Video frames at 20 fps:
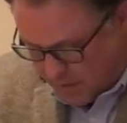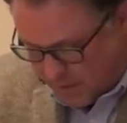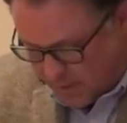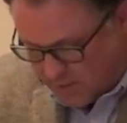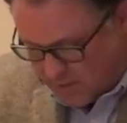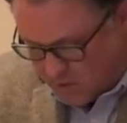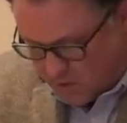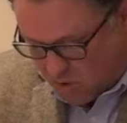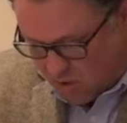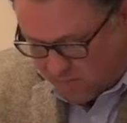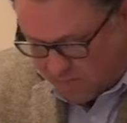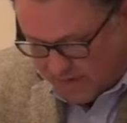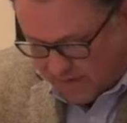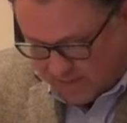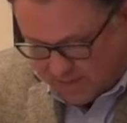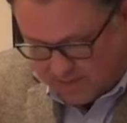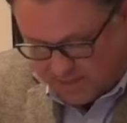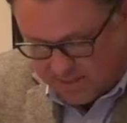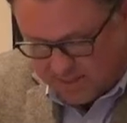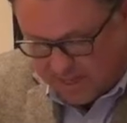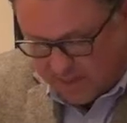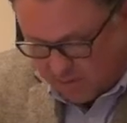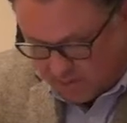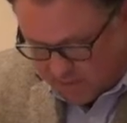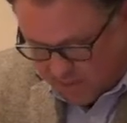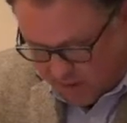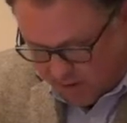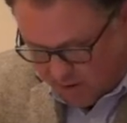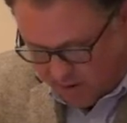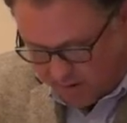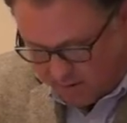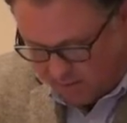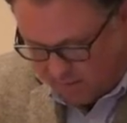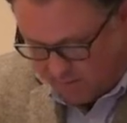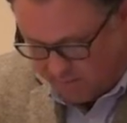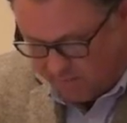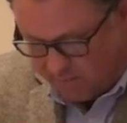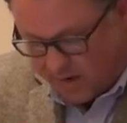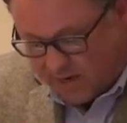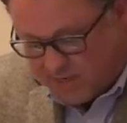he served as secretary,
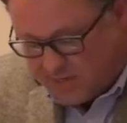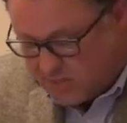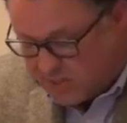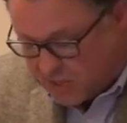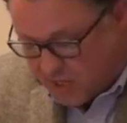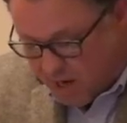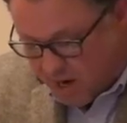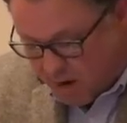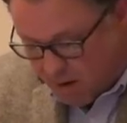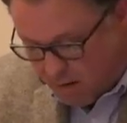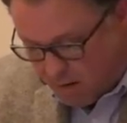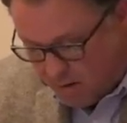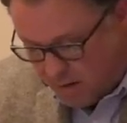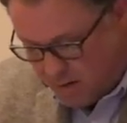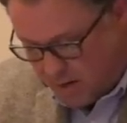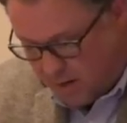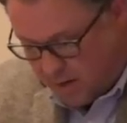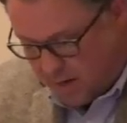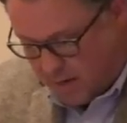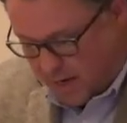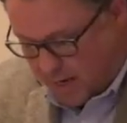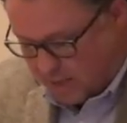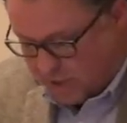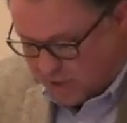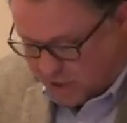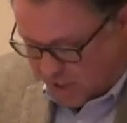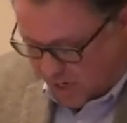vice chair, and